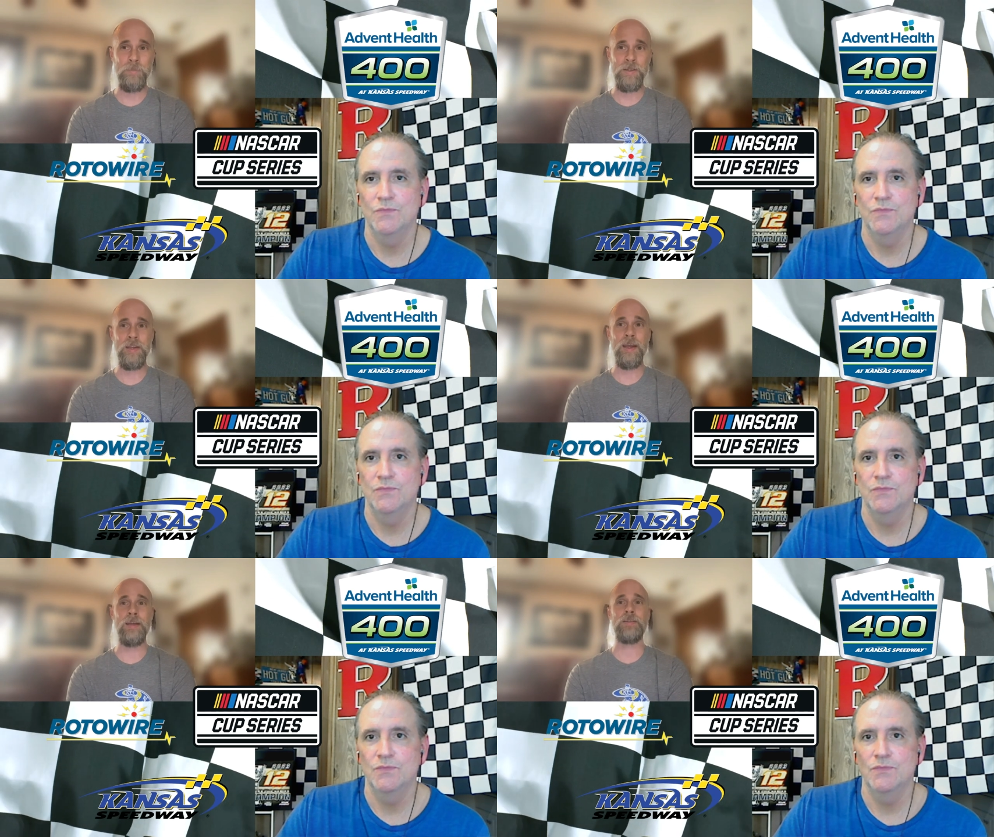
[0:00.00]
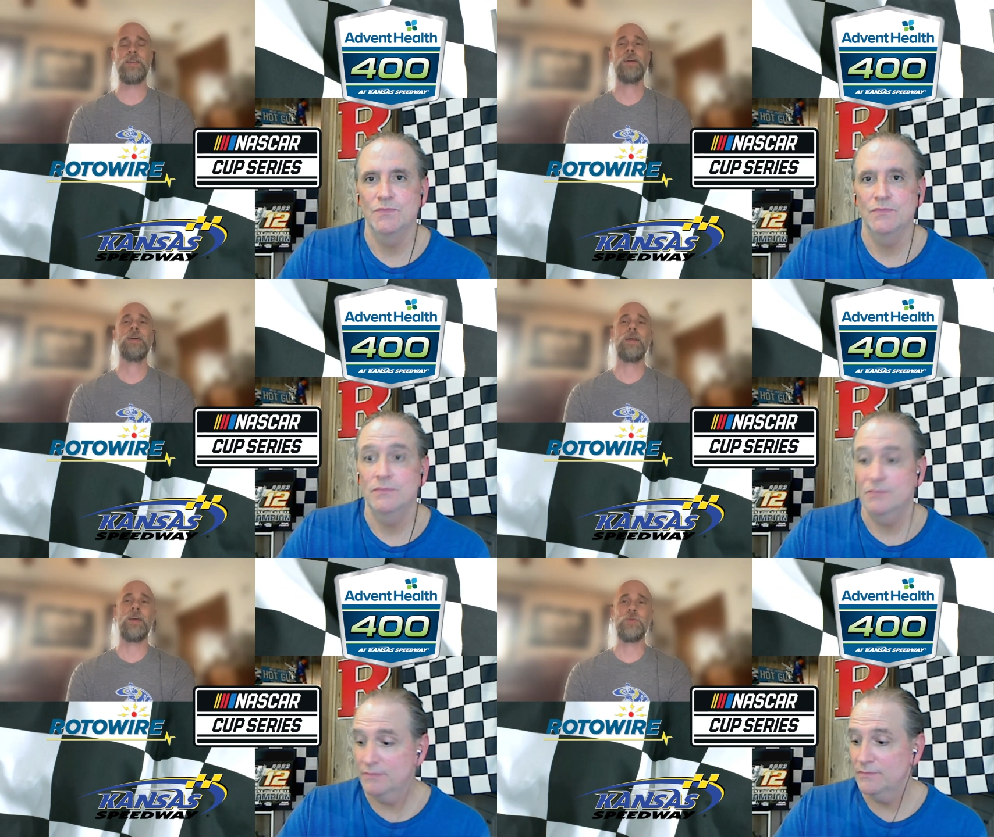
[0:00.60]
Speaker 1: mistakes
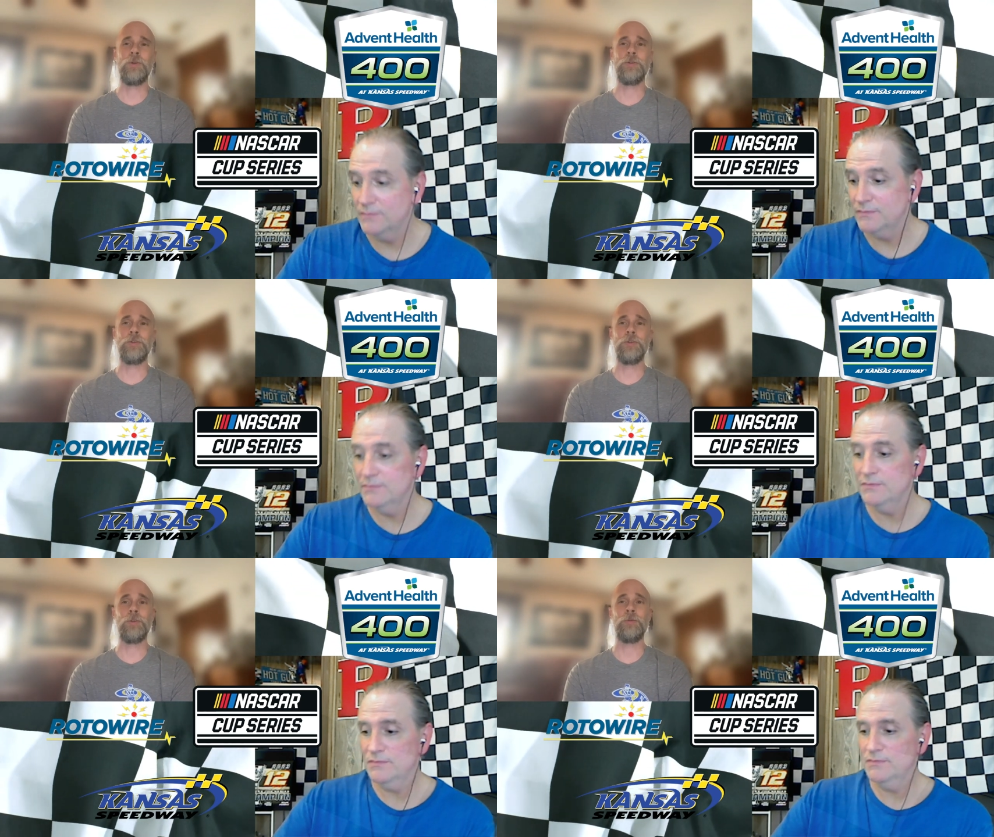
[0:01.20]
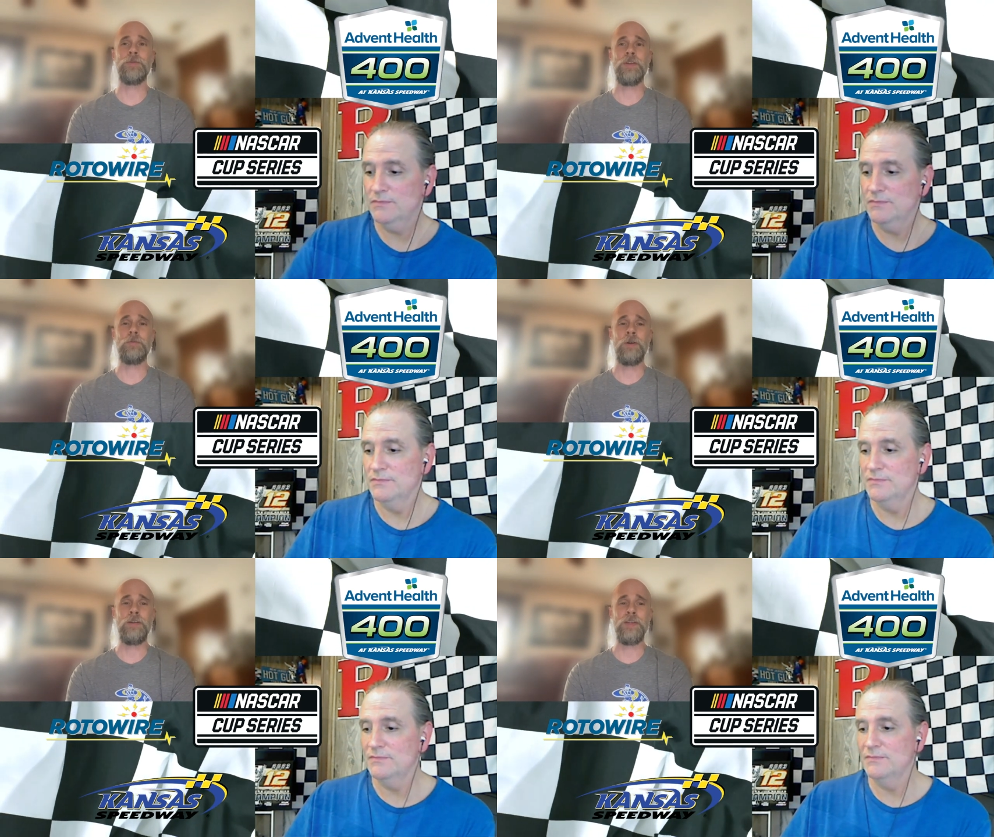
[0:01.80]
as Richard Childress
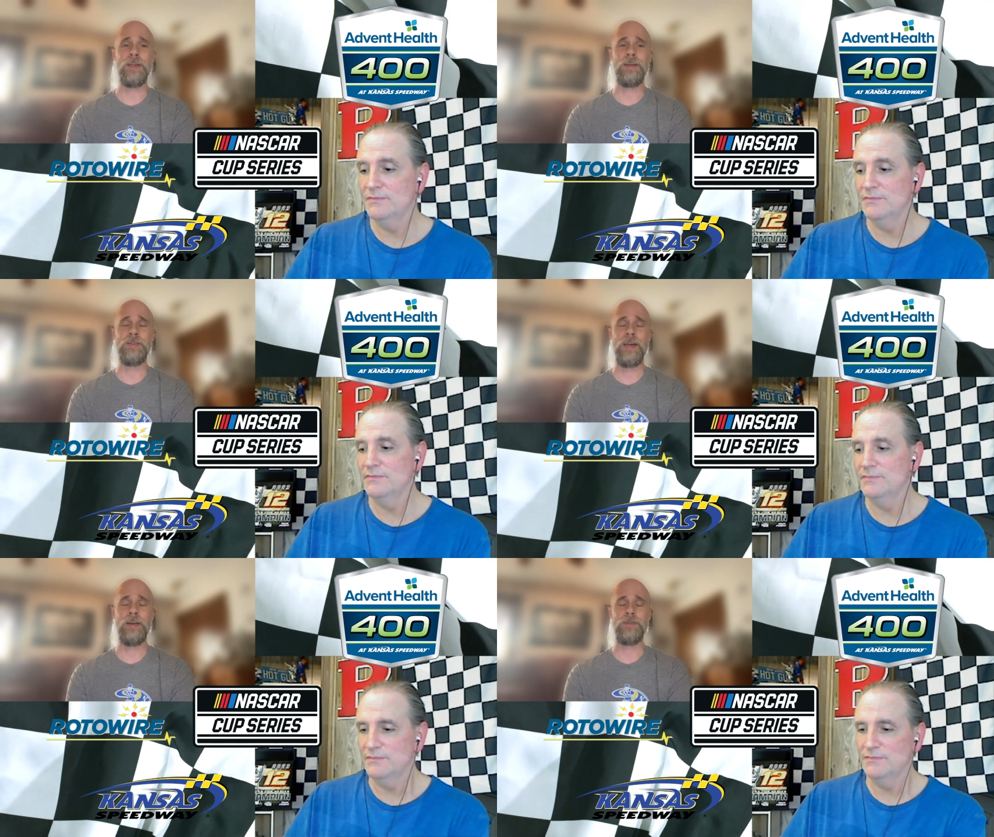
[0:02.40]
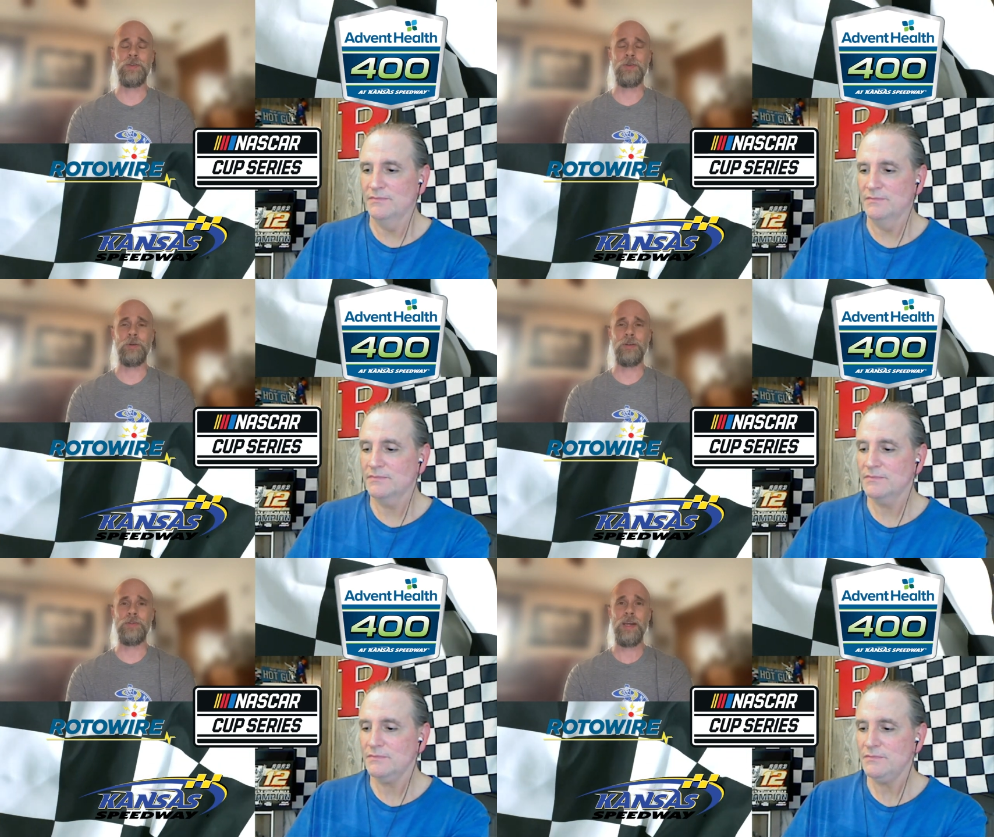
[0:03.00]
Racing has had as an
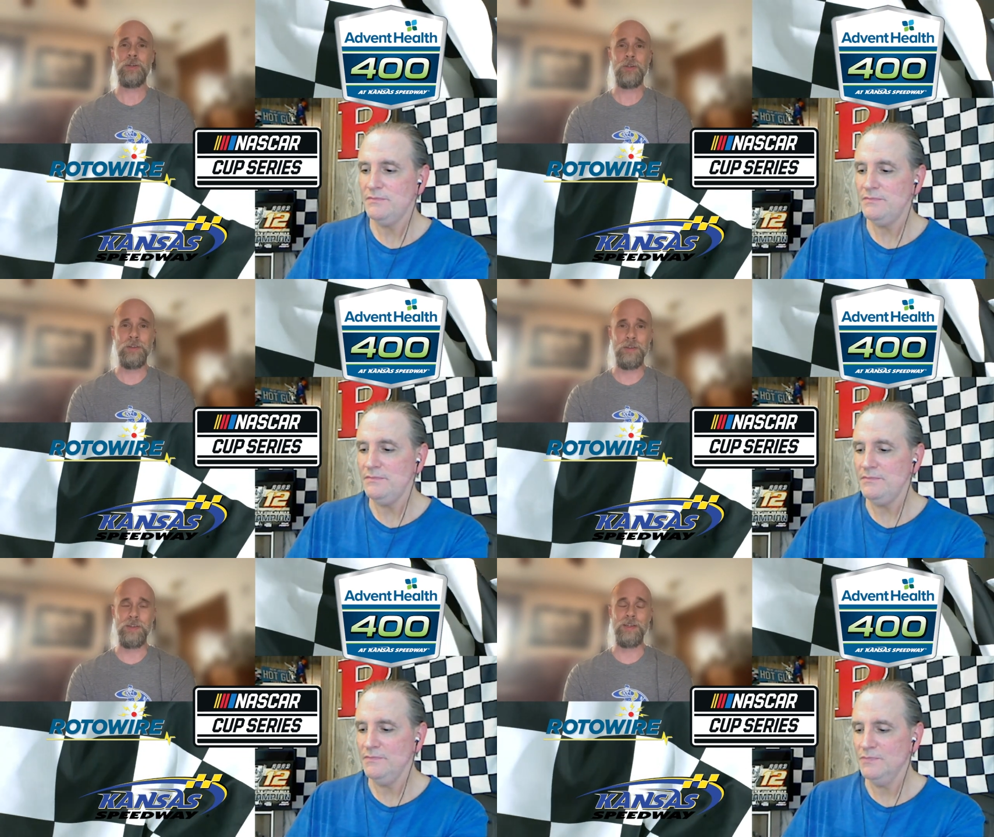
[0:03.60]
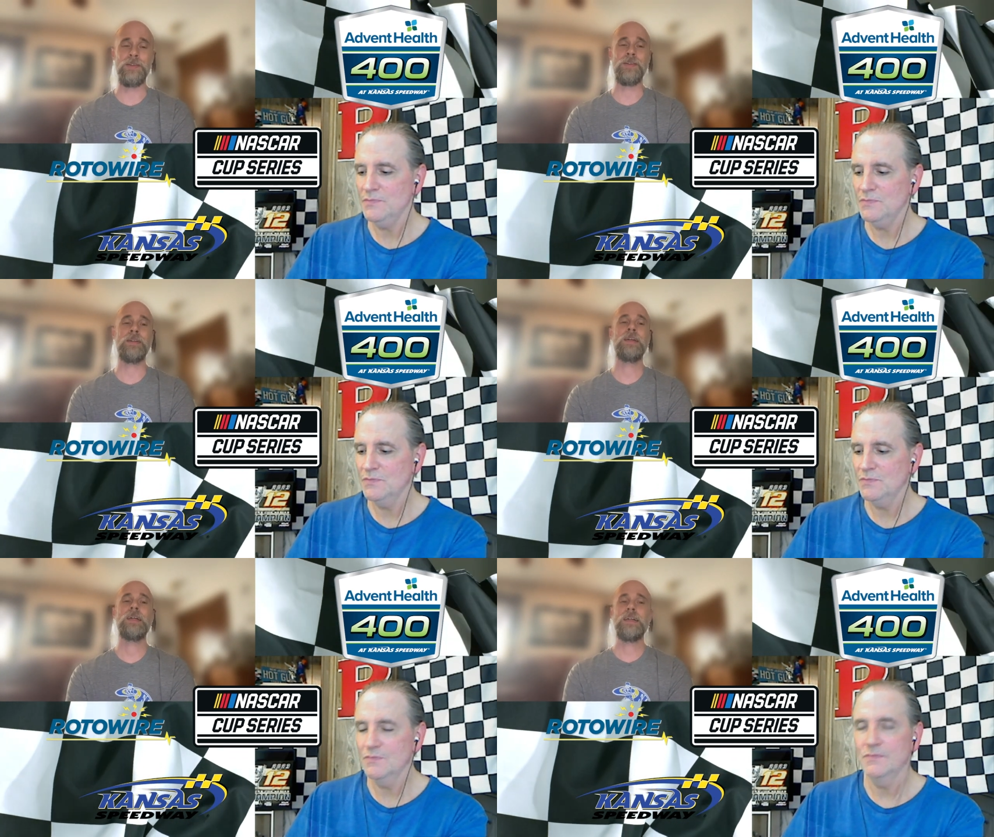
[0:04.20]
organization this
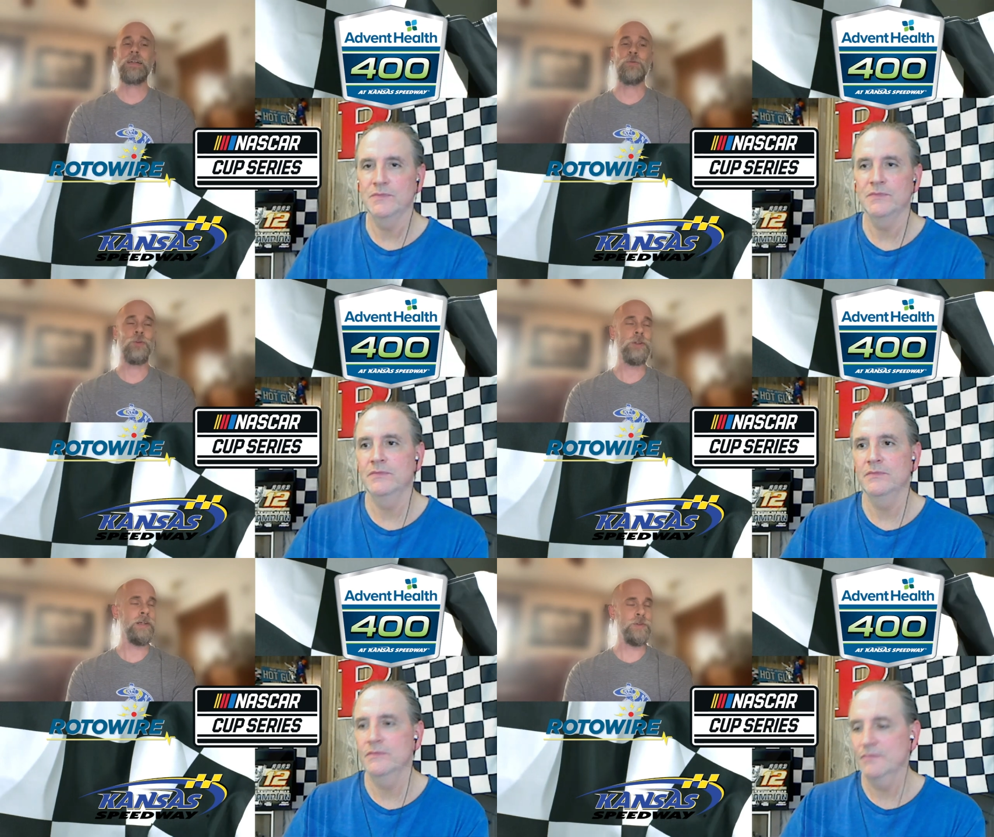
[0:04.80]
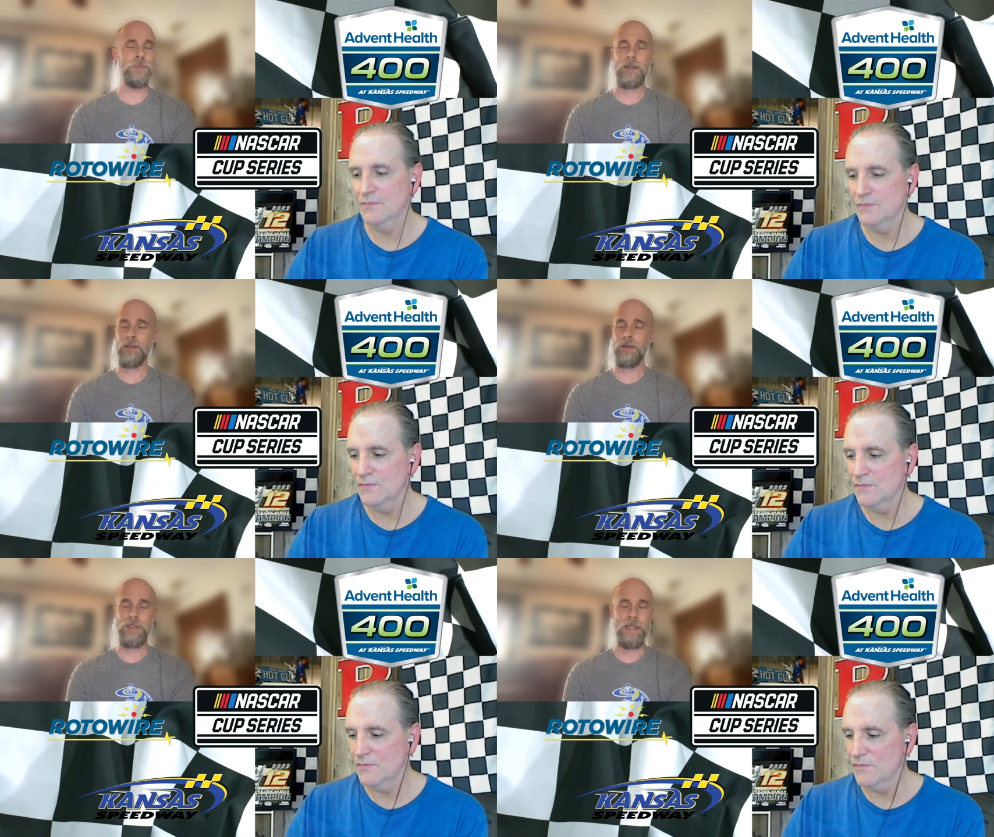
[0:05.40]
season. I uh, fully
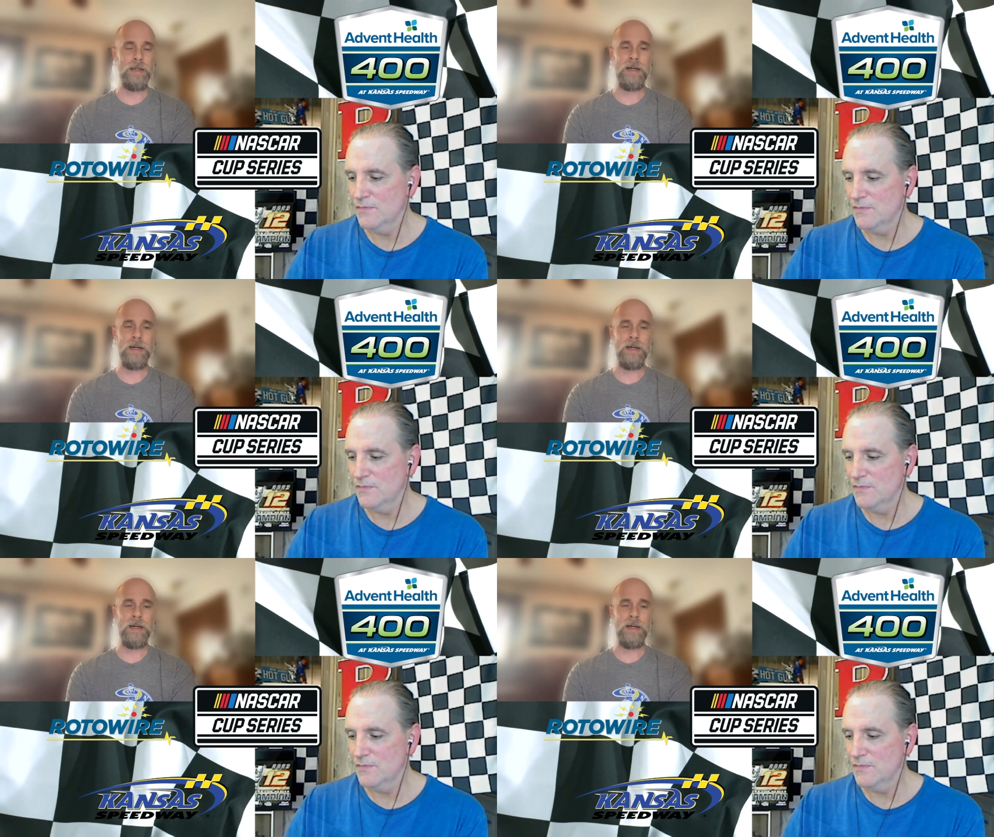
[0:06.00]
expect them to get